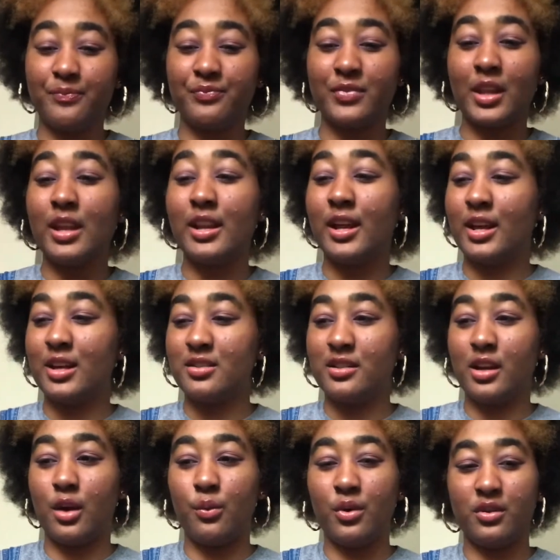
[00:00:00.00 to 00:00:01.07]
And I guess like I
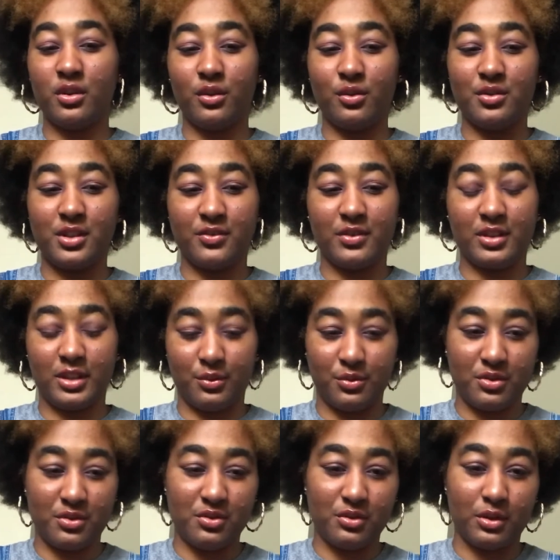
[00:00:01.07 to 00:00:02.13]
wanted to learn different
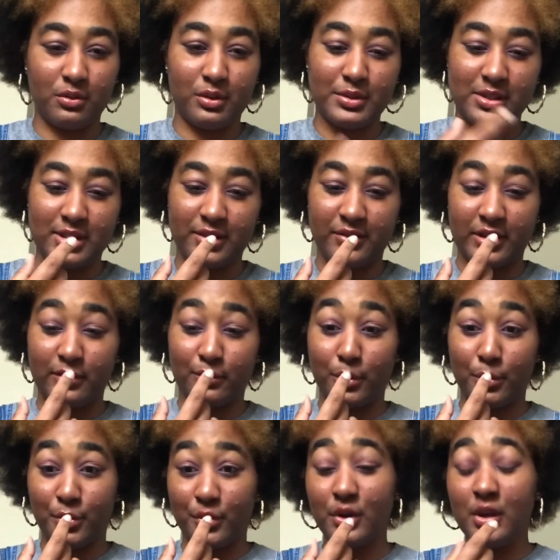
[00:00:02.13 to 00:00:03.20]
languages, so let me see if I can
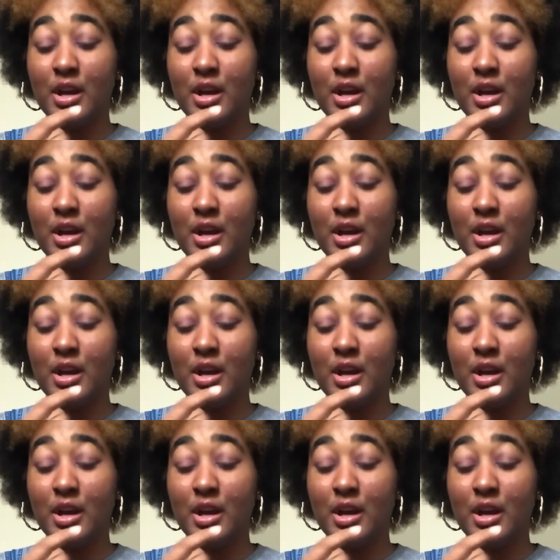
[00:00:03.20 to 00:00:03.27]
remember.